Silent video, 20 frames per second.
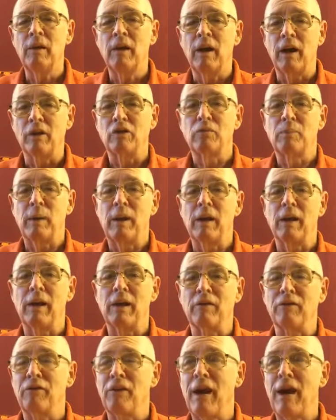I spent
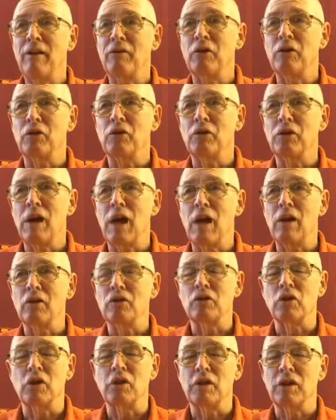like
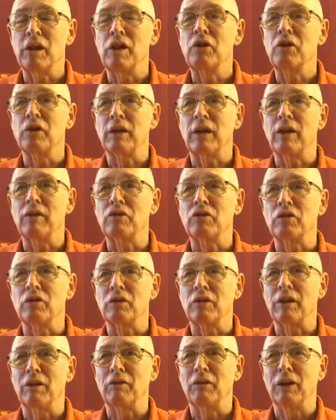$500 on dinner gift
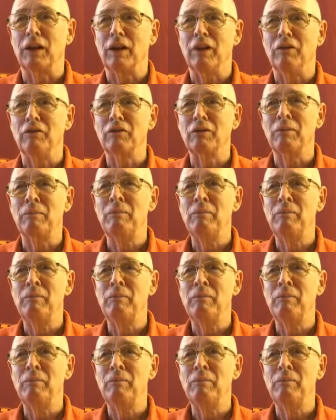certificates,